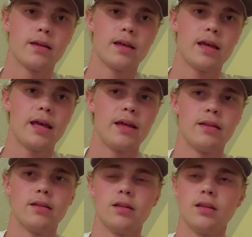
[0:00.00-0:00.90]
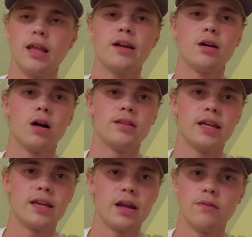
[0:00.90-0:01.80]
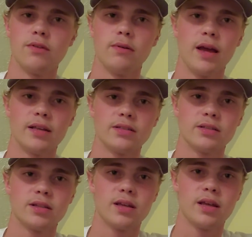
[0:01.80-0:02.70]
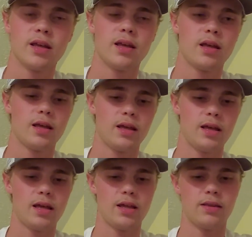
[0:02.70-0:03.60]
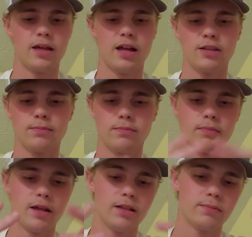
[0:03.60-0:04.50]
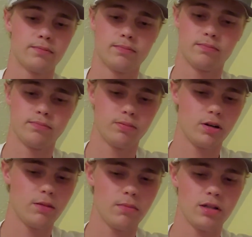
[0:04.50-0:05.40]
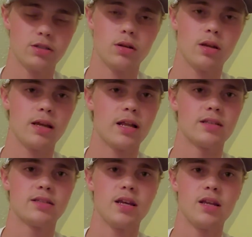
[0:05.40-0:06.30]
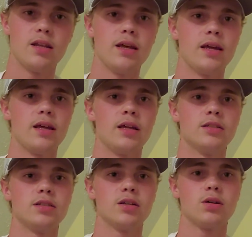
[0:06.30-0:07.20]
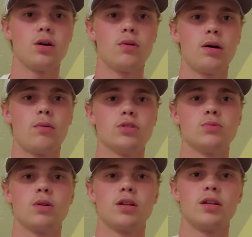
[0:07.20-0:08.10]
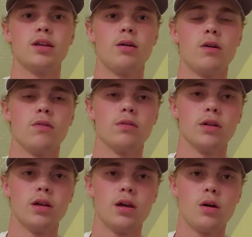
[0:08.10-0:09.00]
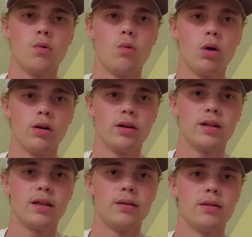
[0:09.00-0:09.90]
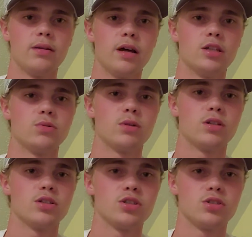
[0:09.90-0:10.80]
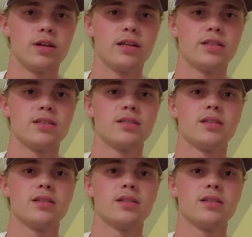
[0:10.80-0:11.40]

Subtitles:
and let God take care of the rest. And that's pretty much all I got to say today. As that's all I just wanted to go over worrying, and I just wanted to stress.